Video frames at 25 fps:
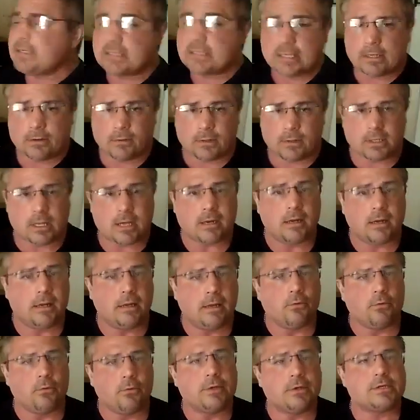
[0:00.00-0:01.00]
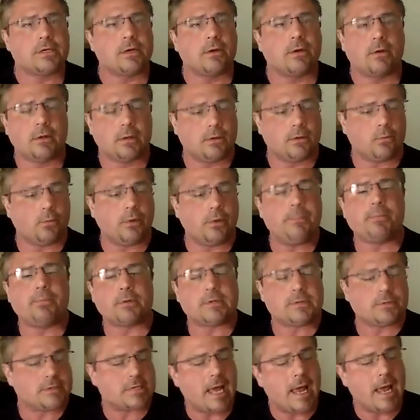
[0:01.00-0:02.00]
sell a lot of, we
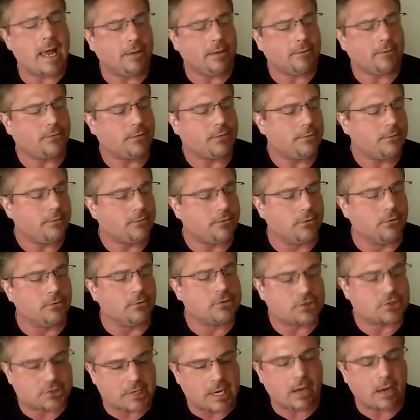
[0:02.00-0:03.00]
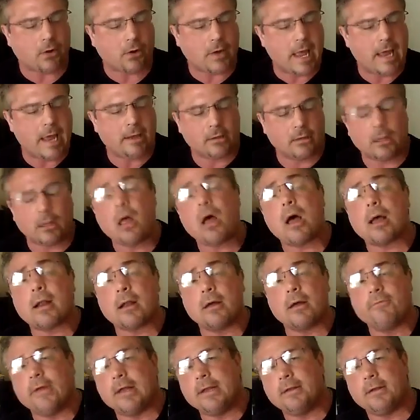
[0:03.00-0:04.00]
present to sell a lot
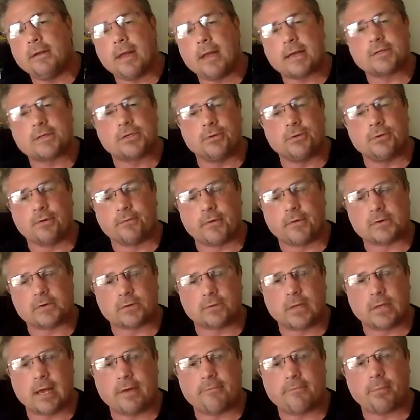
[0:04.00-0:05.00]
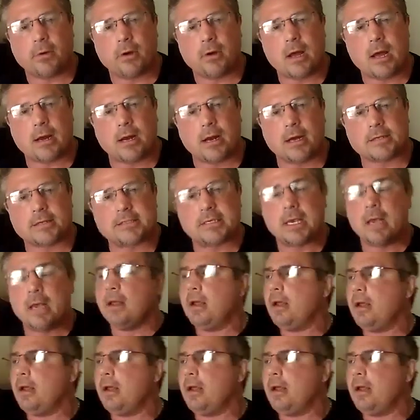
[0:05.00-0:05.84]
of index universal life products,